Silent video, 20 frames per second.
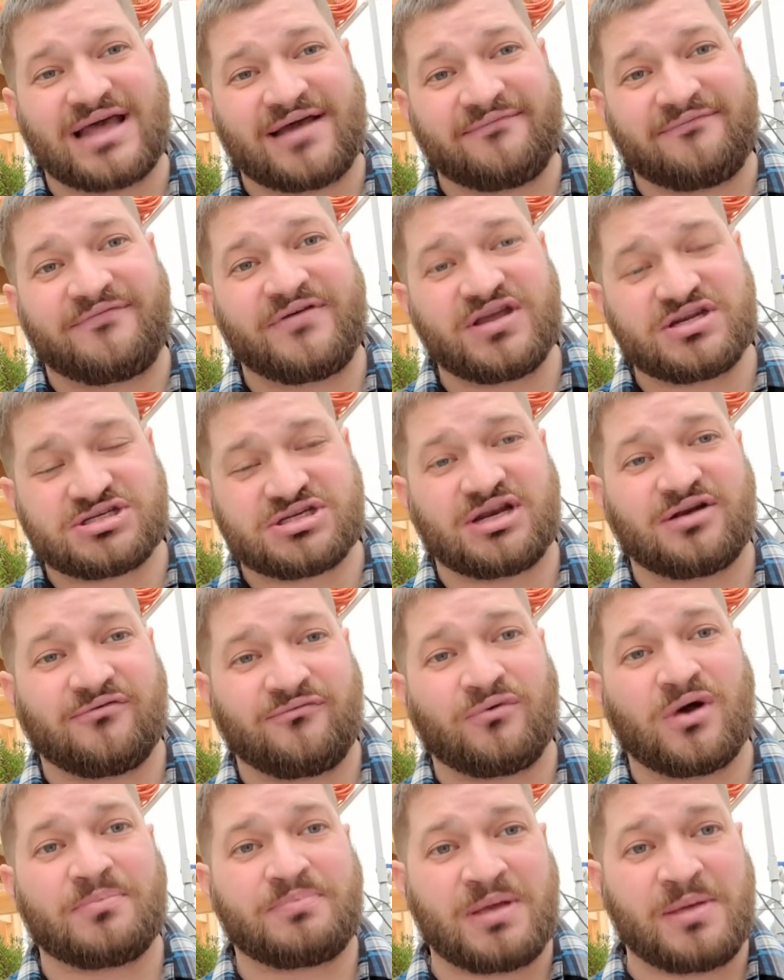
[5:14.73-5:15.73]
that vision
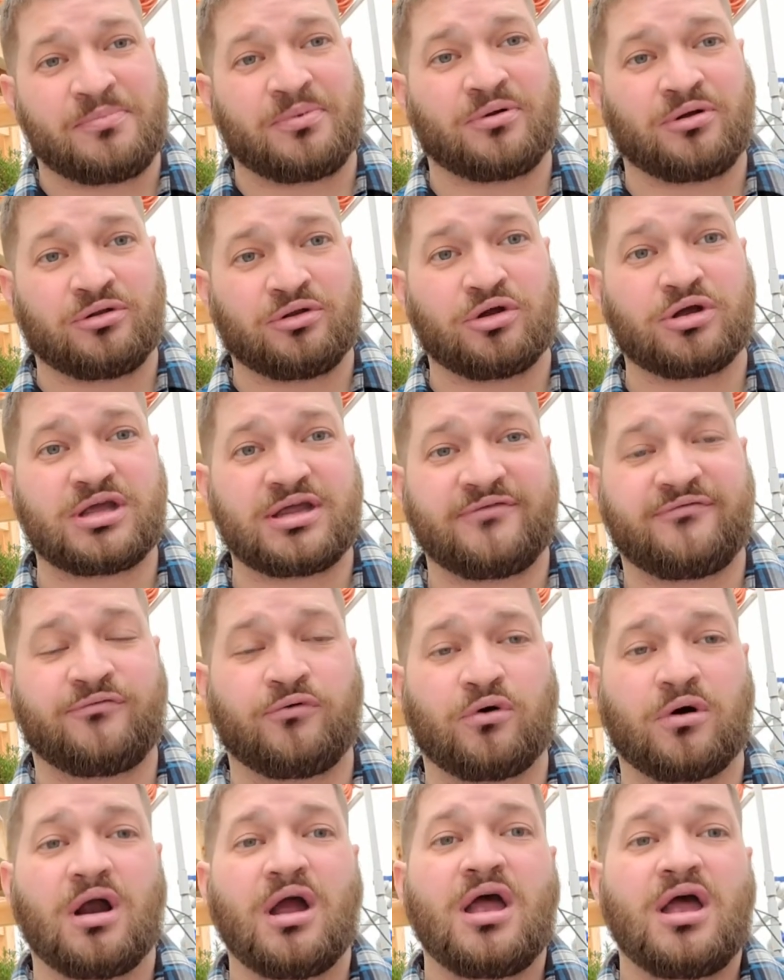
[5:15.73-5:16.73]
of what people are looking
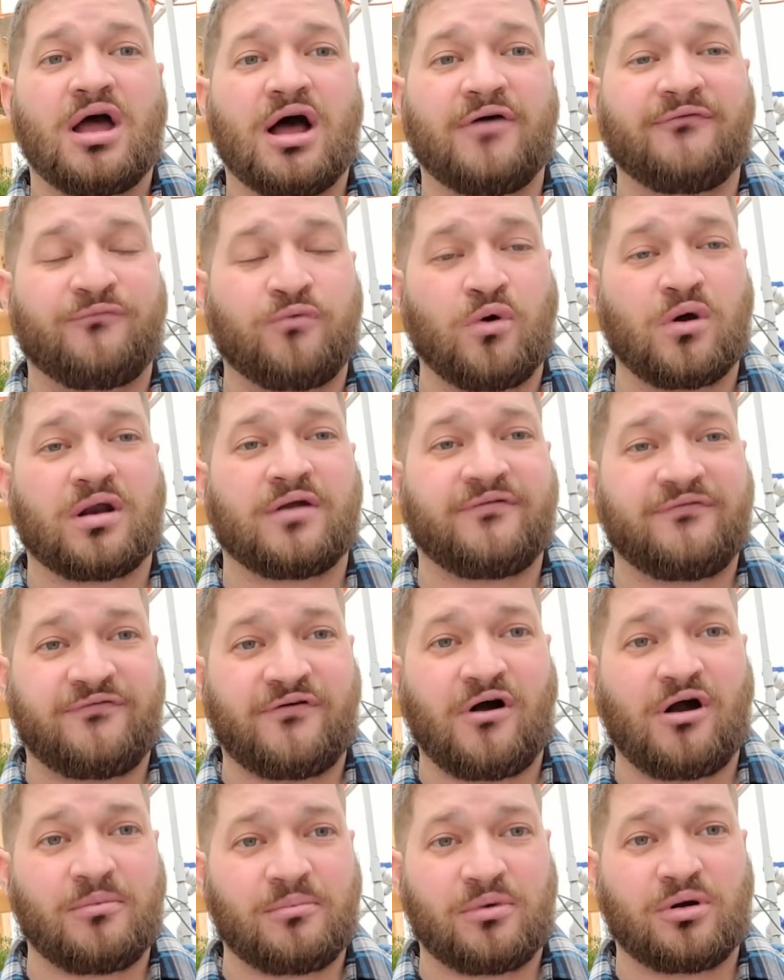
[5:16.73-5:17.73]
for, of what a
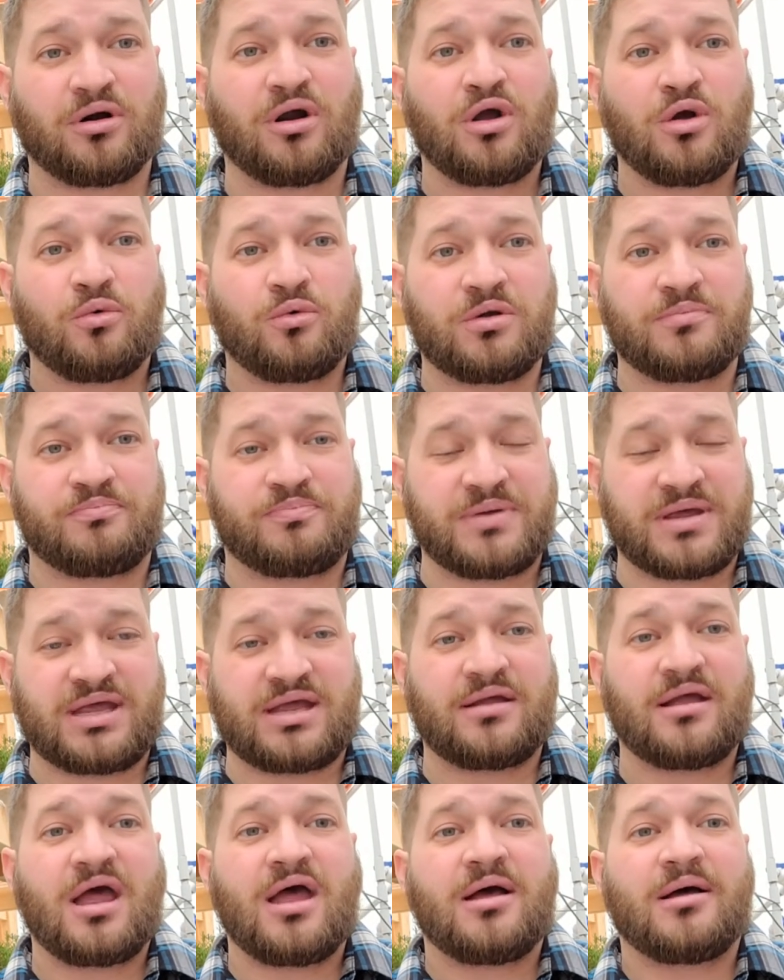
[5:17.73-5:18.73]
farmer would
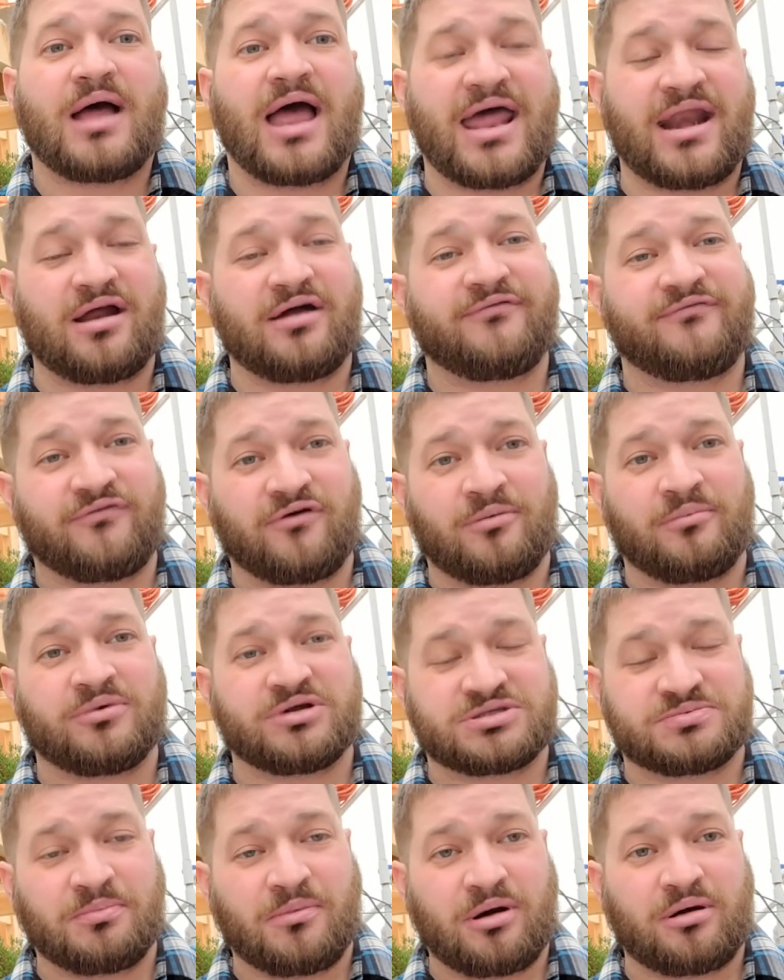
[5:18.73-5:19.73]
be at a
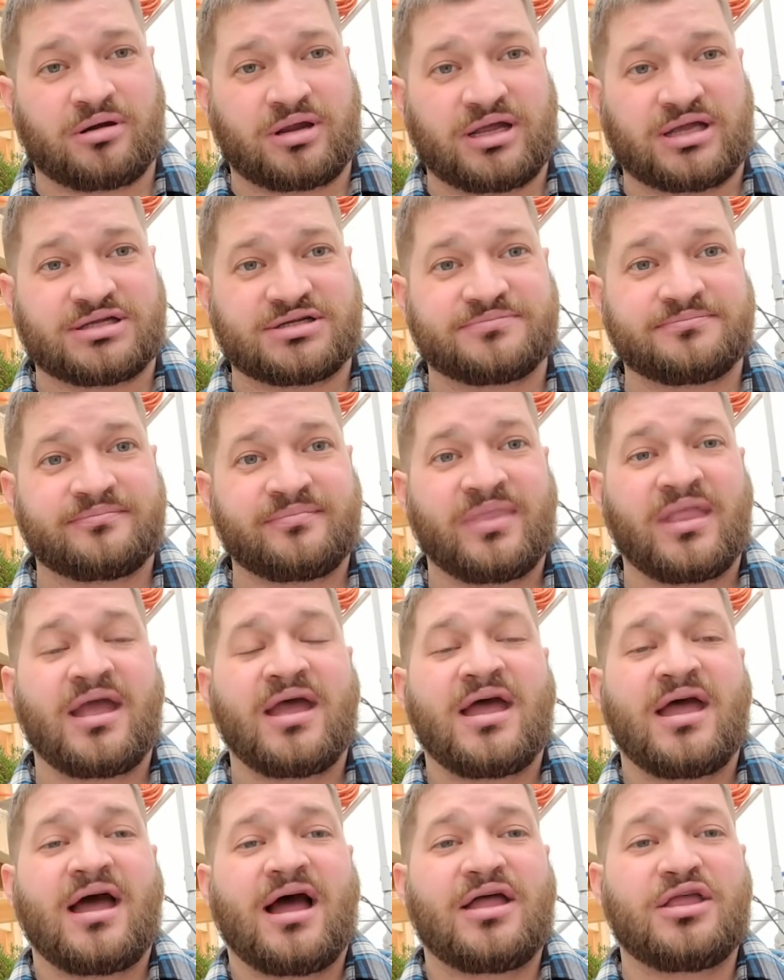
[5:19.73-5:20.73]
farmer's market.
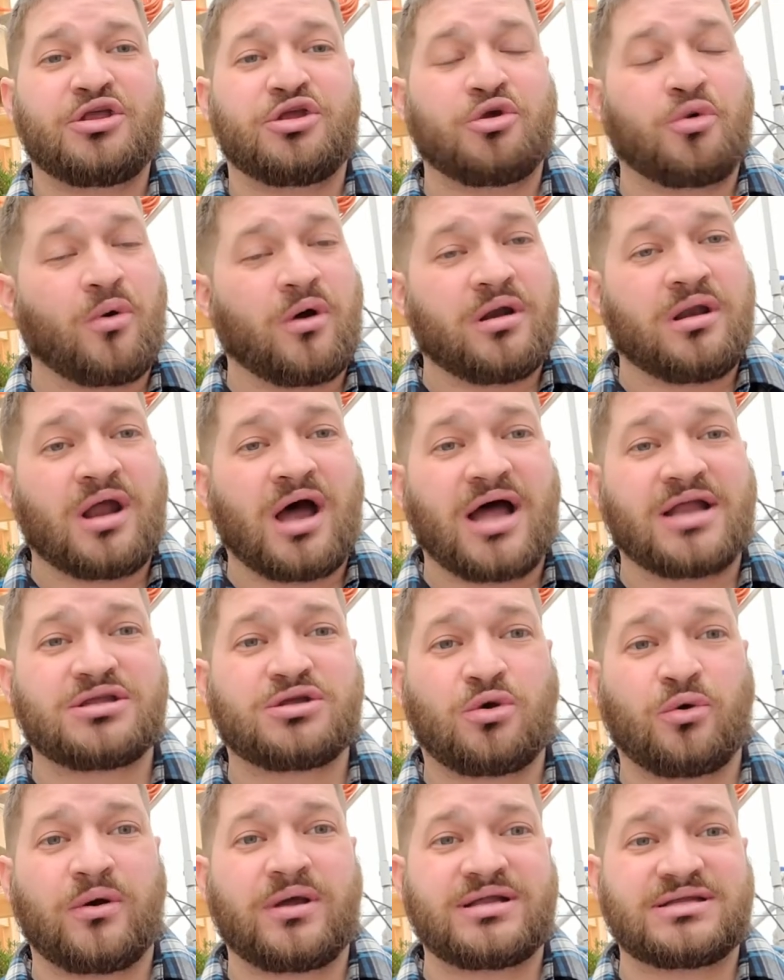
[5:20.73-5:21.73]
You are
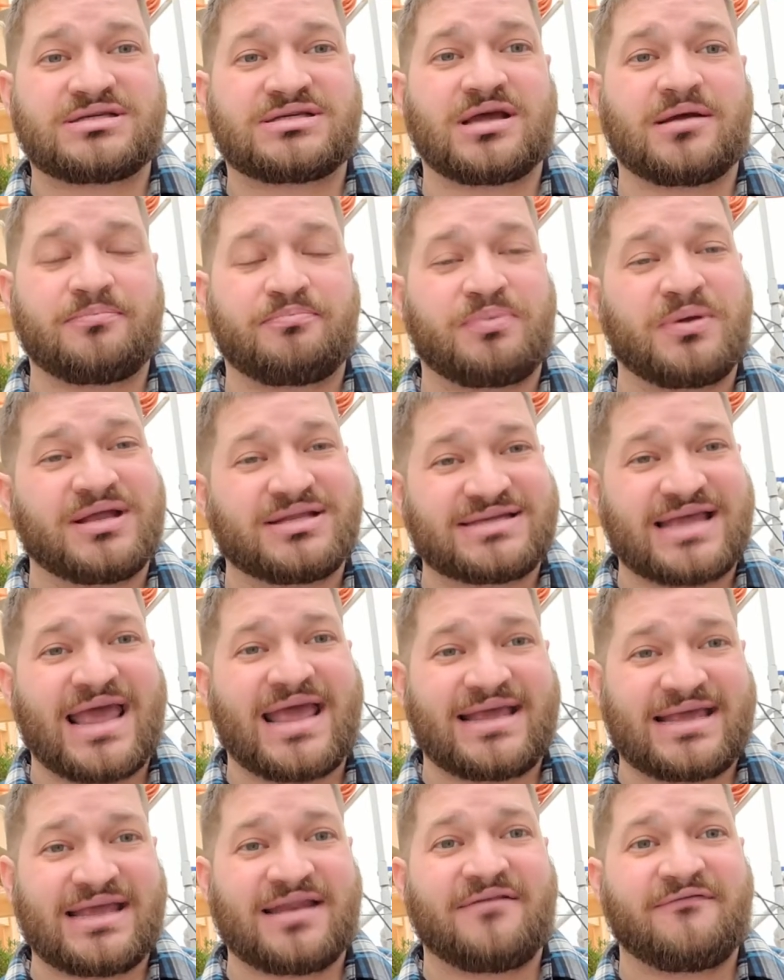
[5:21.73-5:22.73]
not going to be
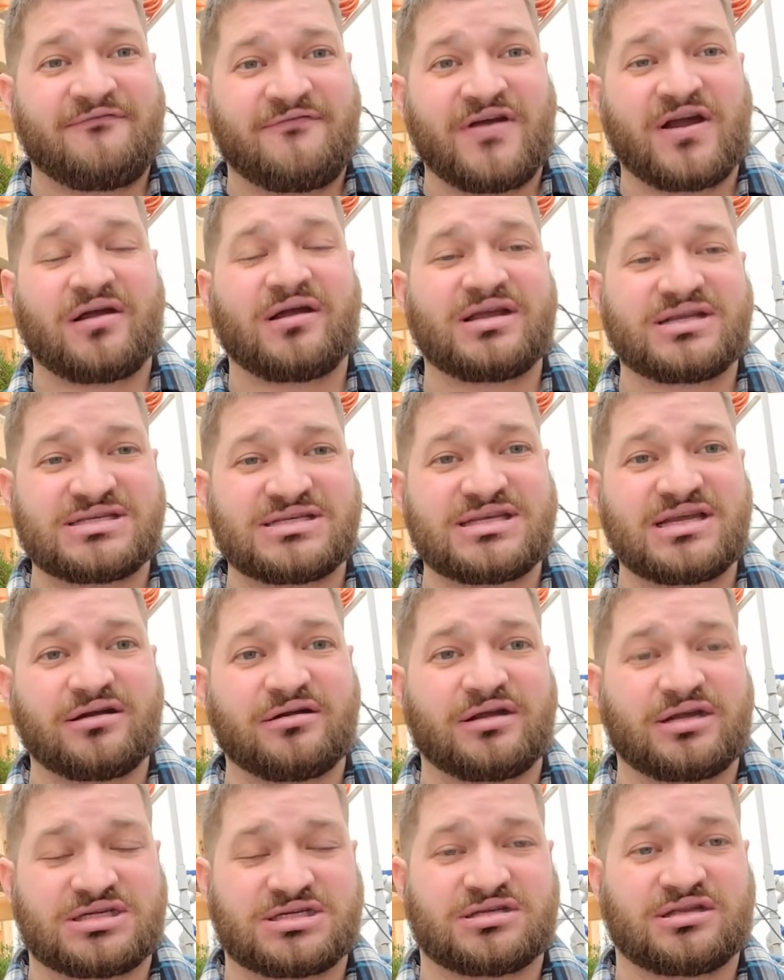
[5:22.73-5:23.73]
taken very
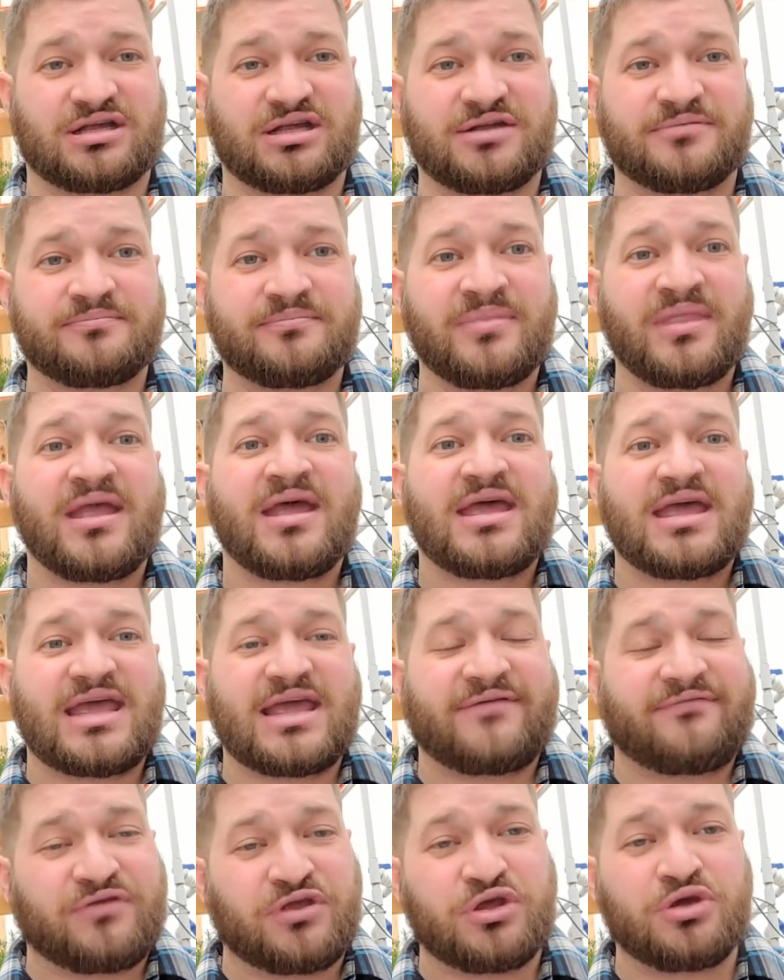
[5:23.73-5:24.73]
seriously
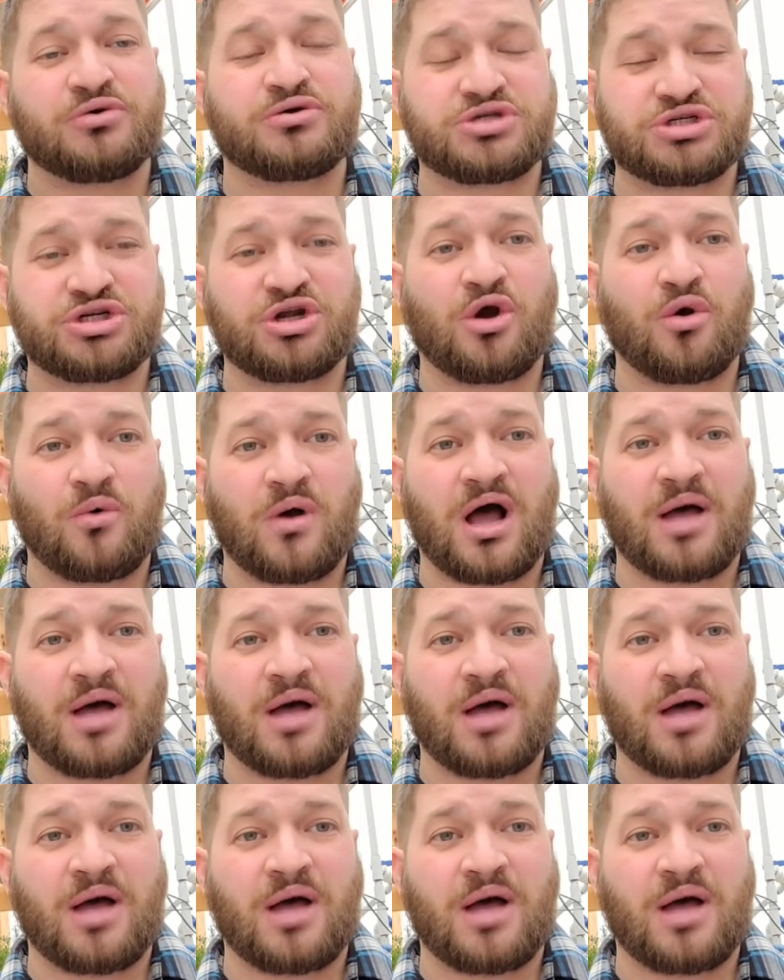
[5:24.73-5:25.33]
if you show